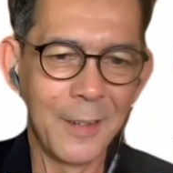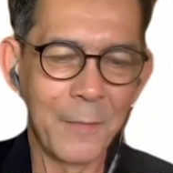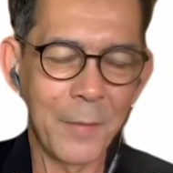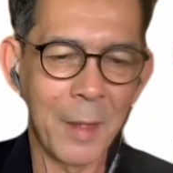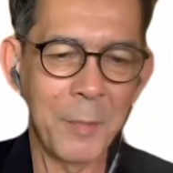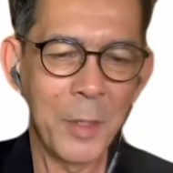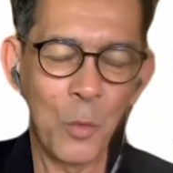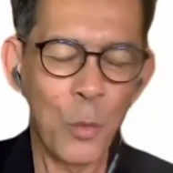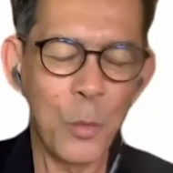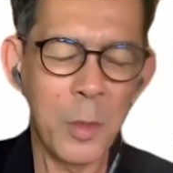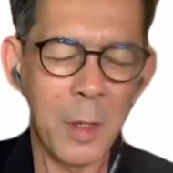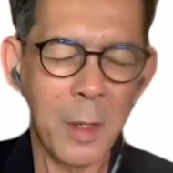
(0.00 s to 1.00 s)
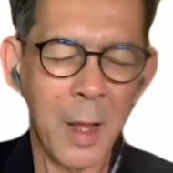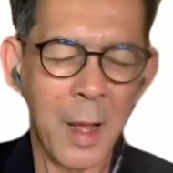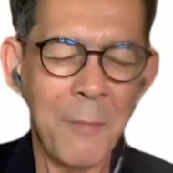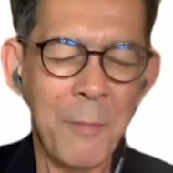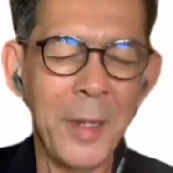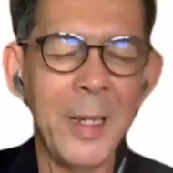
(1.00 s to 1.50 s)
I mean,
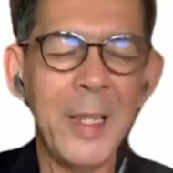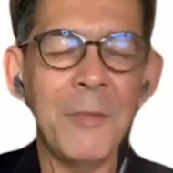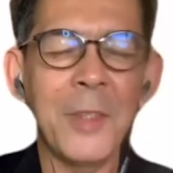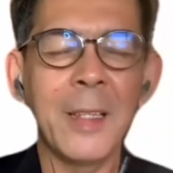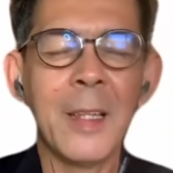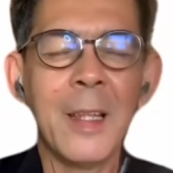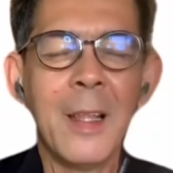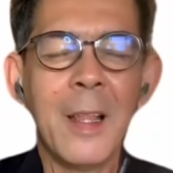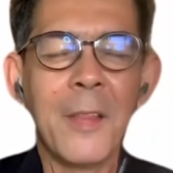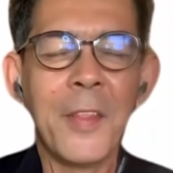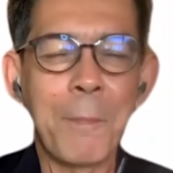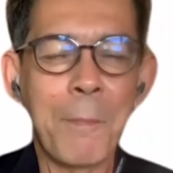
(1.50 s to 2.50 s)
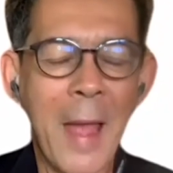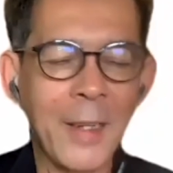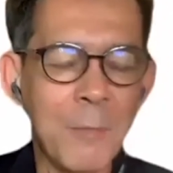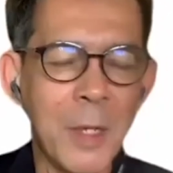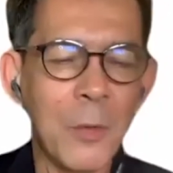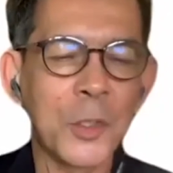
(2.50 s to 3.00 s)
I believe that the
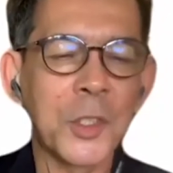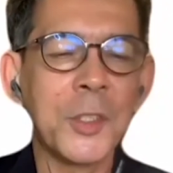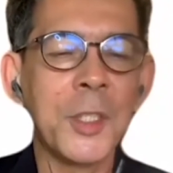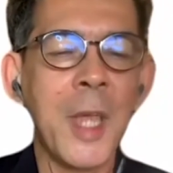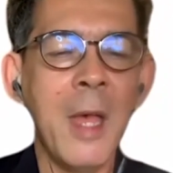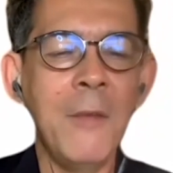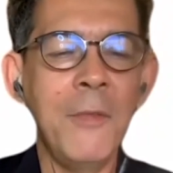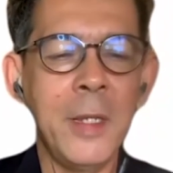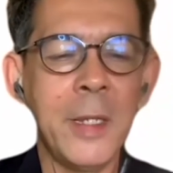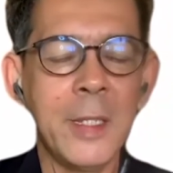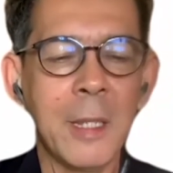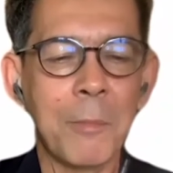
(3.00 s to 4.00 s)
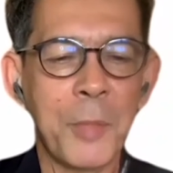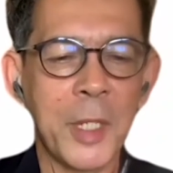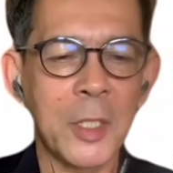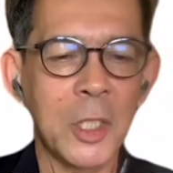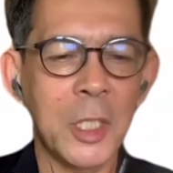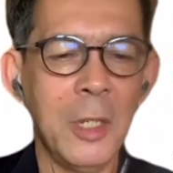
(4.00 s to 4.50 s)
pandemic was never in the
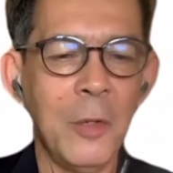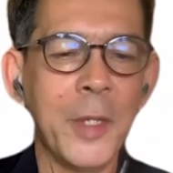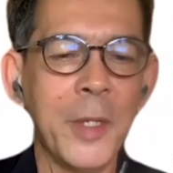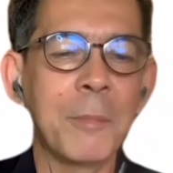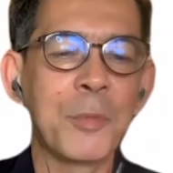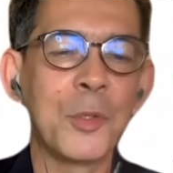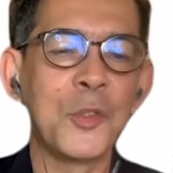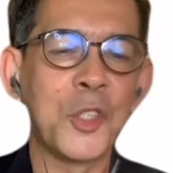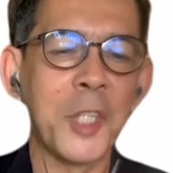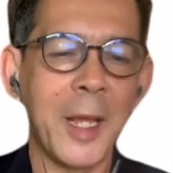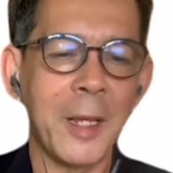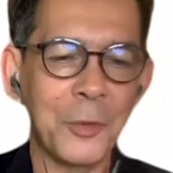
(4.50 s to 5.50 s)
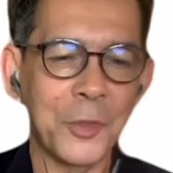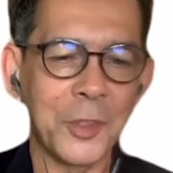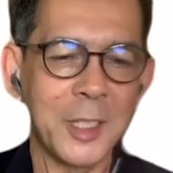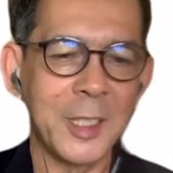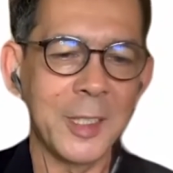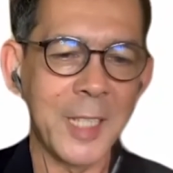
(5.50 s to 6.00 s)
picture when the project was
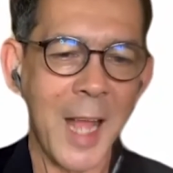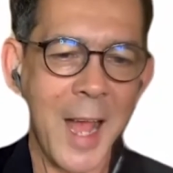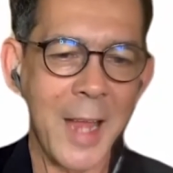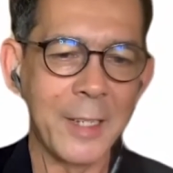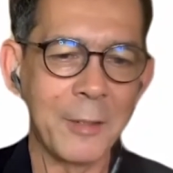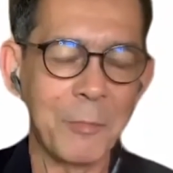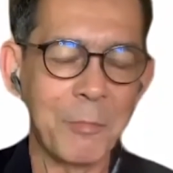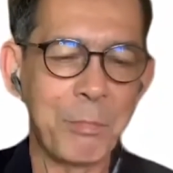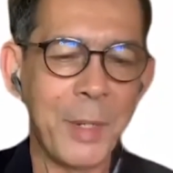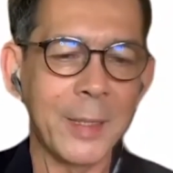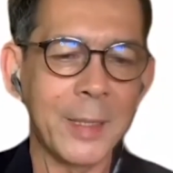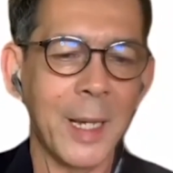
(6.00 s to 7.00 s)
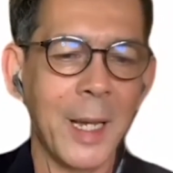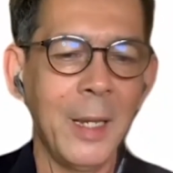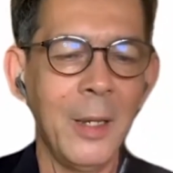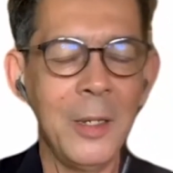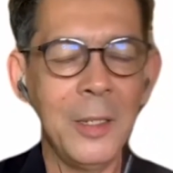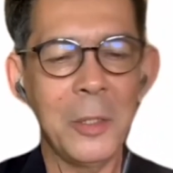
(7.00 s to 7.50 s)
designed, but
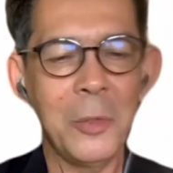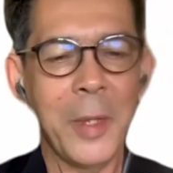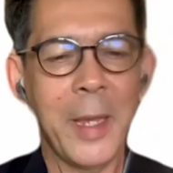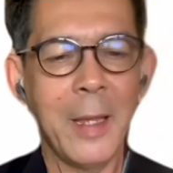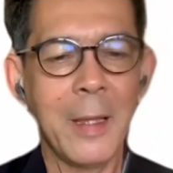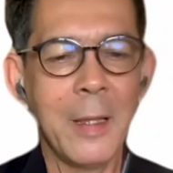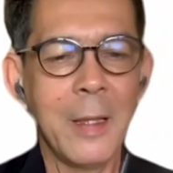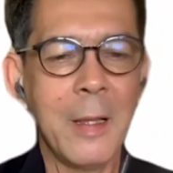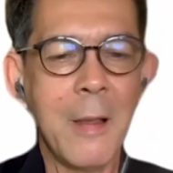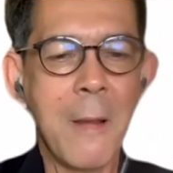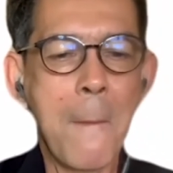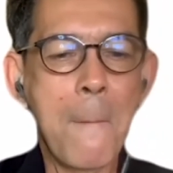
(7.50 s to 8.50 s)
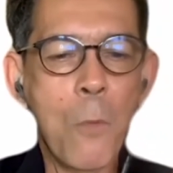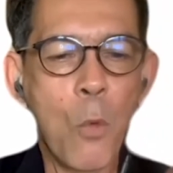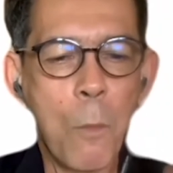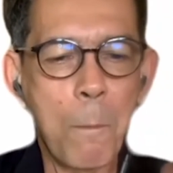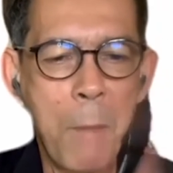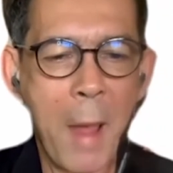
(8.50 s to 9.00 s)
along the way,
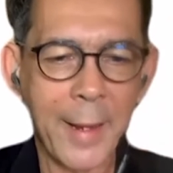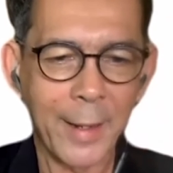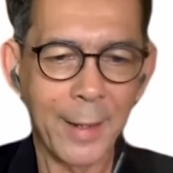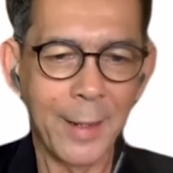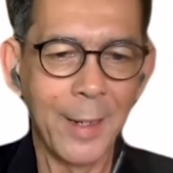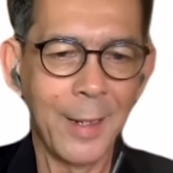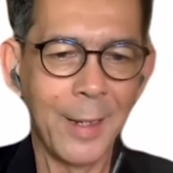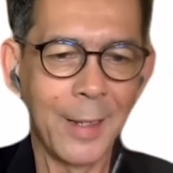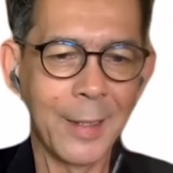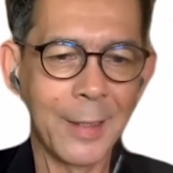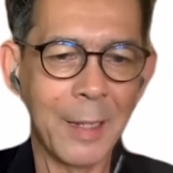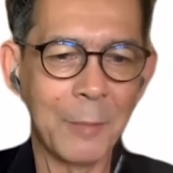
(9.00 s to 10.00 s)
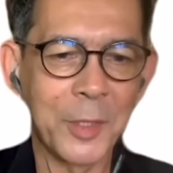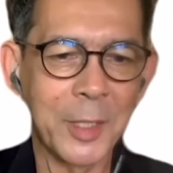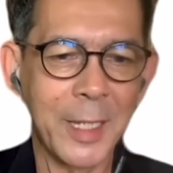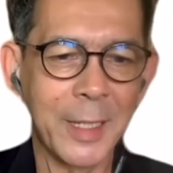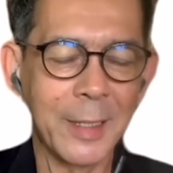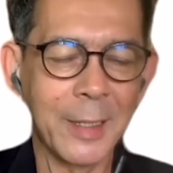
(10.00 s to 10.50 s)
bang, comes
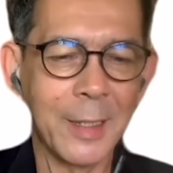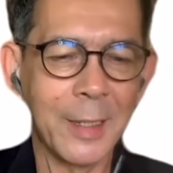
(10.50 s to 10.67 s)
in.